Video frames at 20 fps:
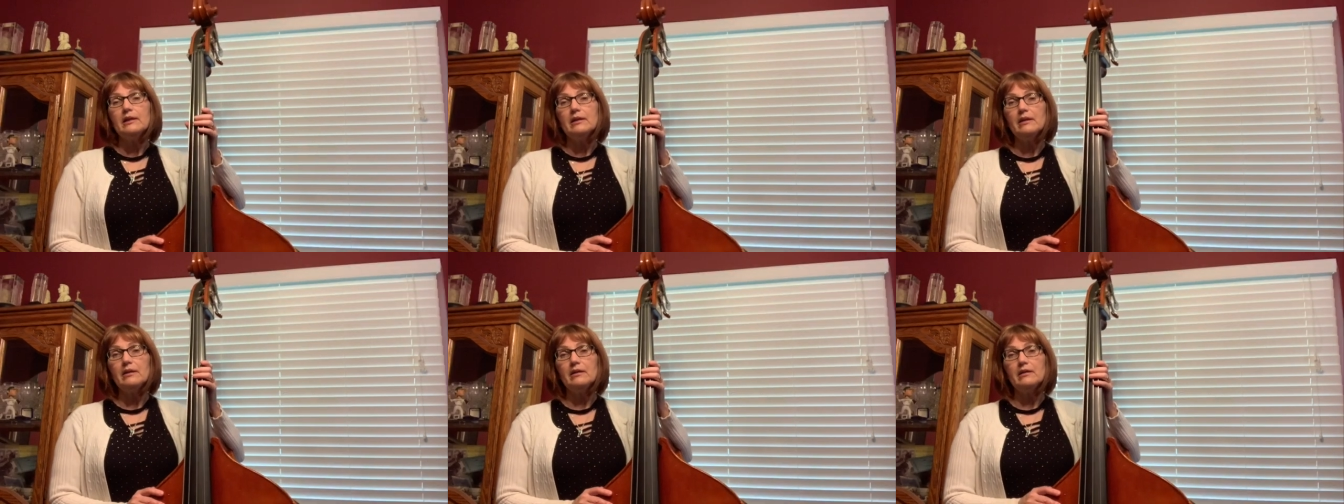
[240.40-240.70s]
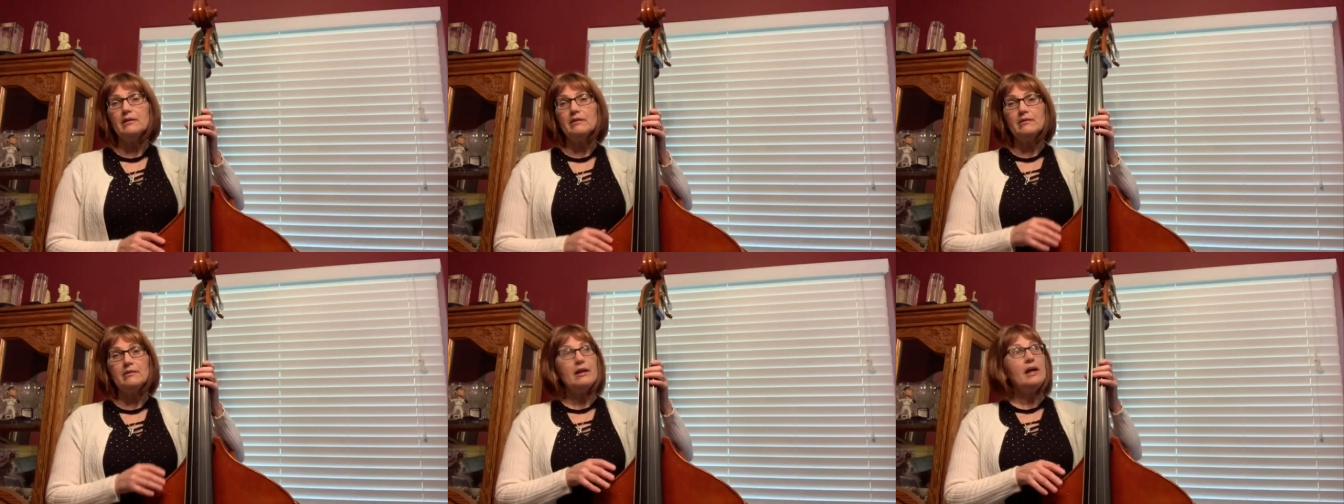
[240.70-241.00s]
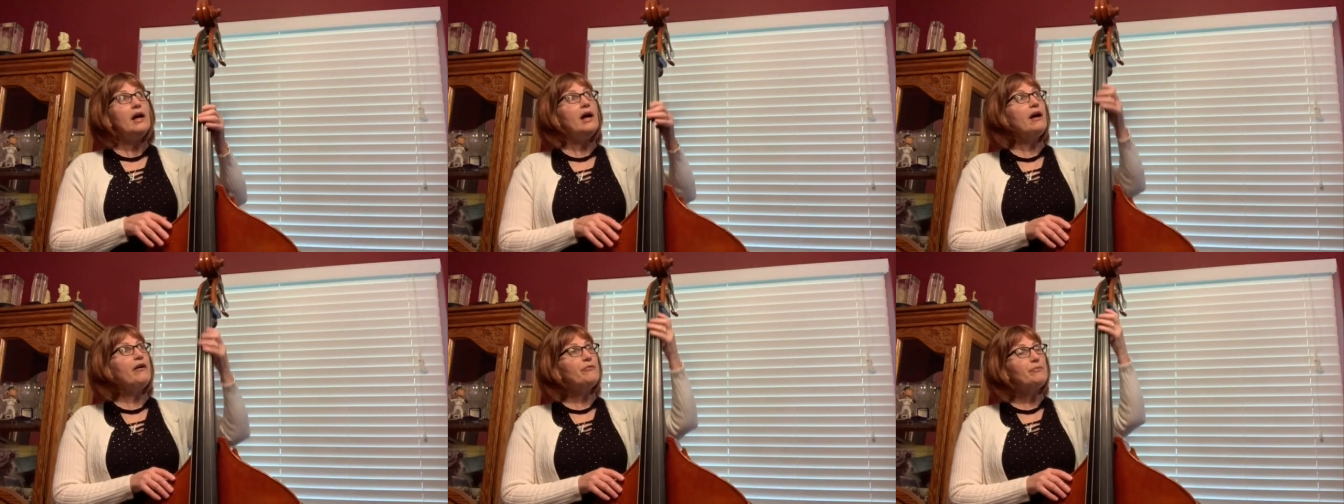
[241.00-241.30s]
in
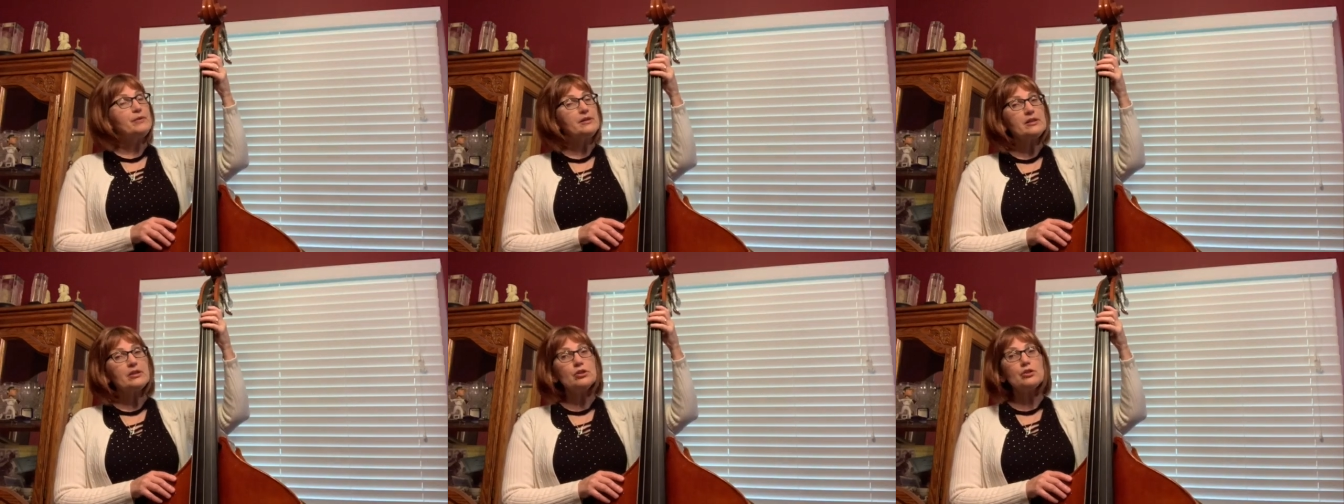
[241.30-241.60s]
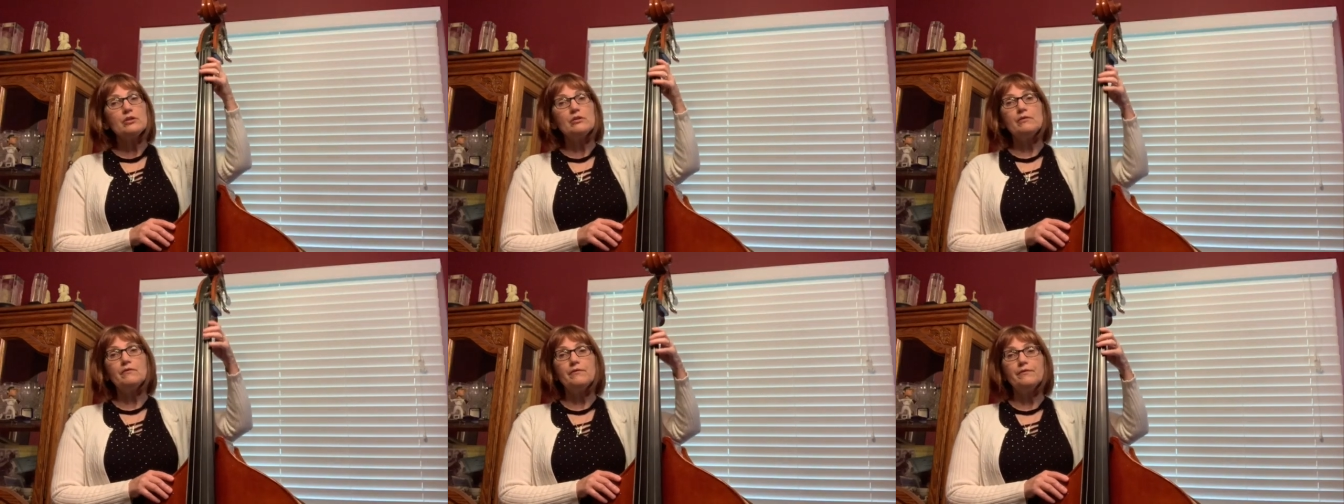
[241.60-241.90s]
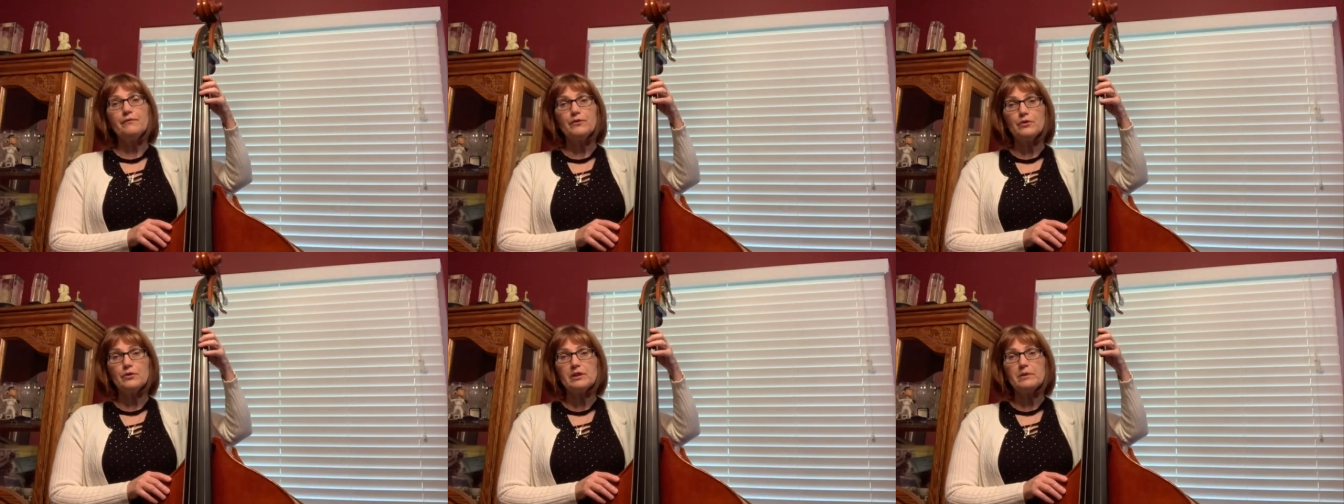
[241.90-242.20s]
half position,
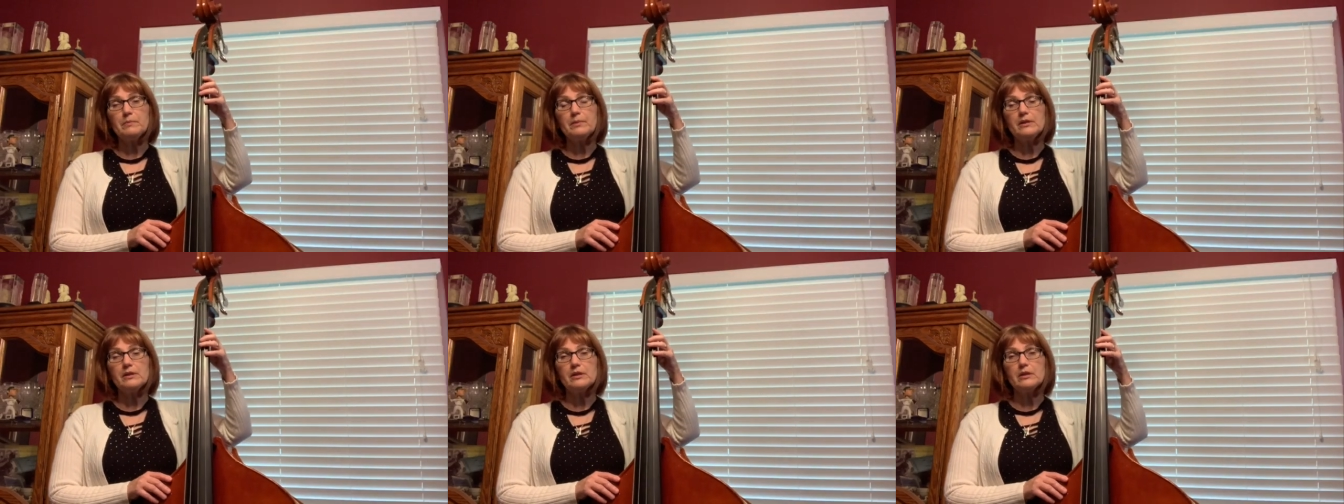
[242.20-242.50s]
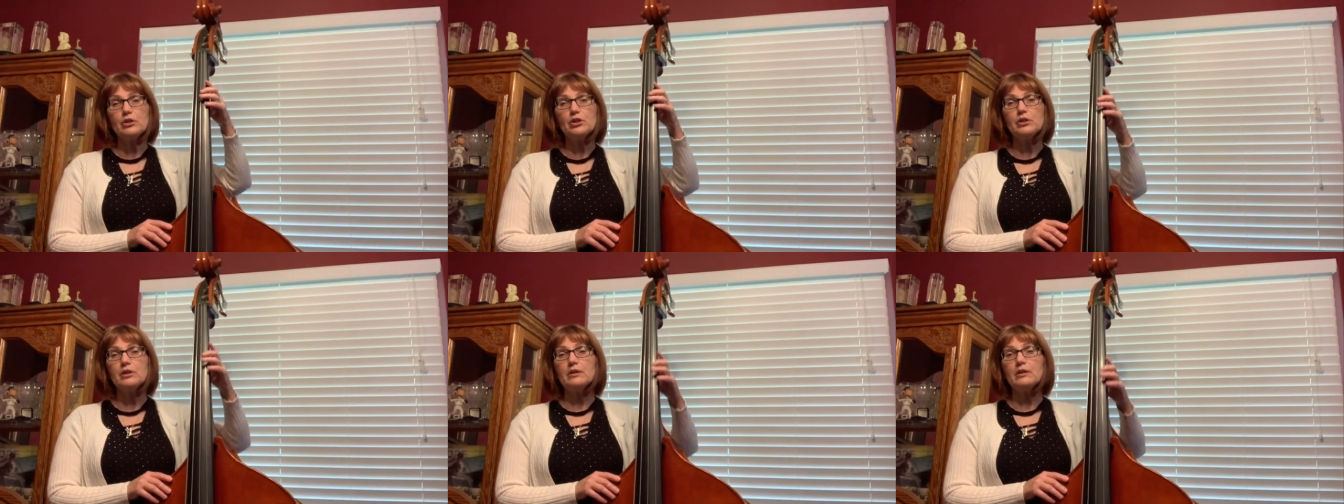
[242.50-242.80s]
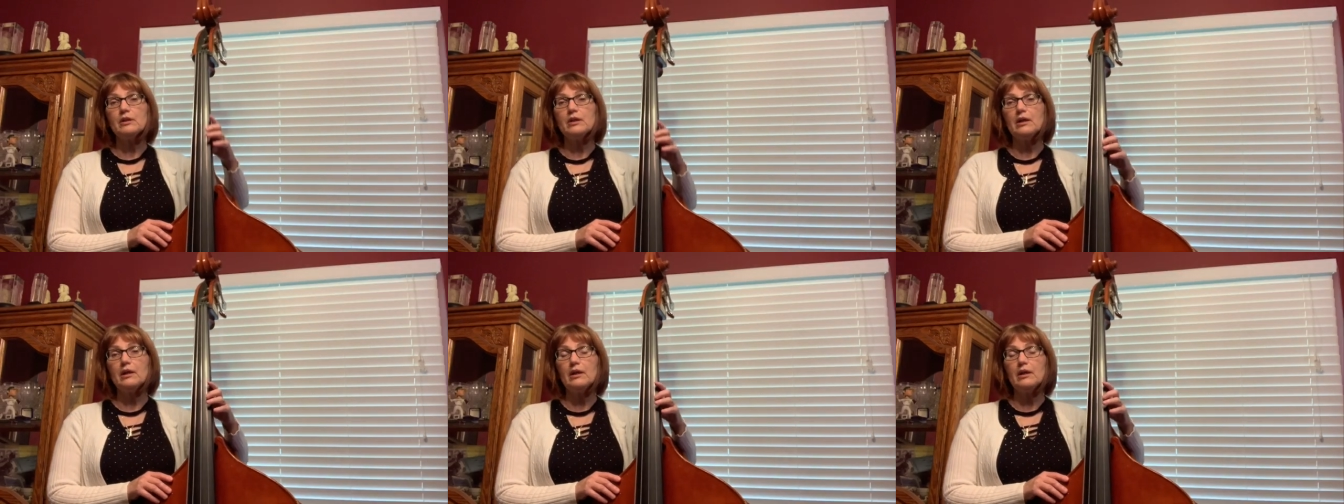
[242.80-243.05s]
first position,